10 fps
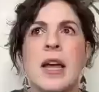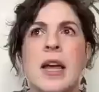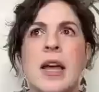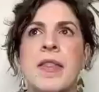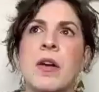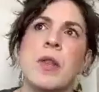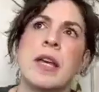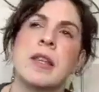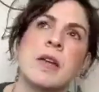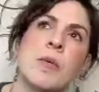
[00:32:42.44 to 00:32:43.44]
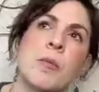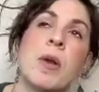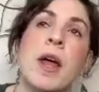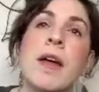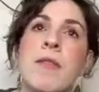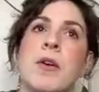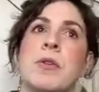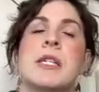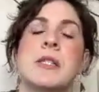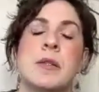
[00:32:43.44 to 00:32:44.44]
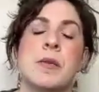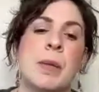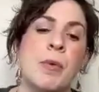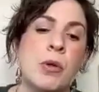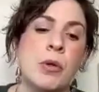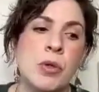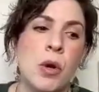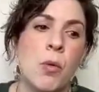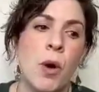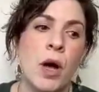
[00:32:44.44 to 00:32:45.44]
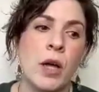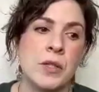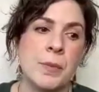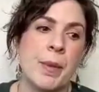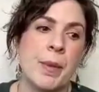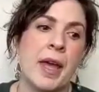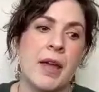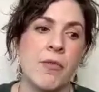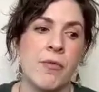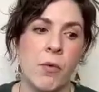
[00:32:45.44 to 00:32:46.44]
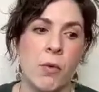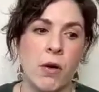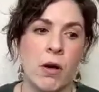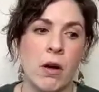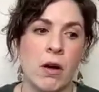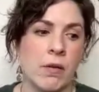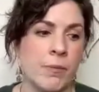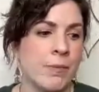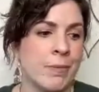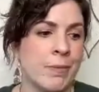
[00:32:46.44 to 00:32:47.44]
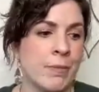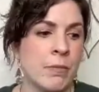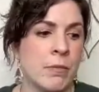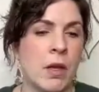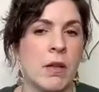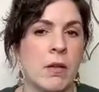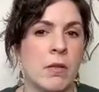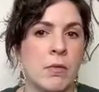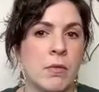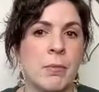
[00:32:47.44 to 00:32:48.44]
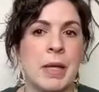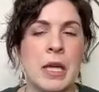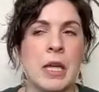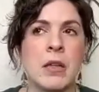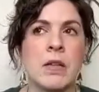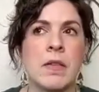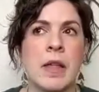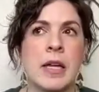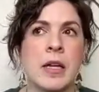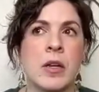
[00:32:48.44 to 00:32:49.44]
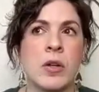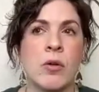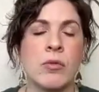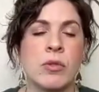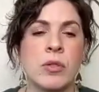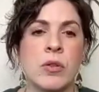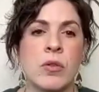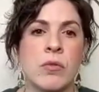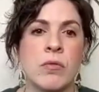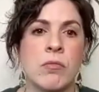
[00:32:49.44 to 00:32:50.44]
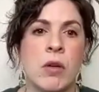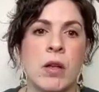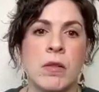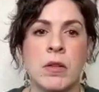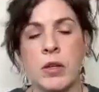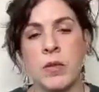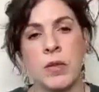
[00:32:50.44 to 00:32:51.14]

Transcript: like the what I found is people who don't want to pay for me, they can go to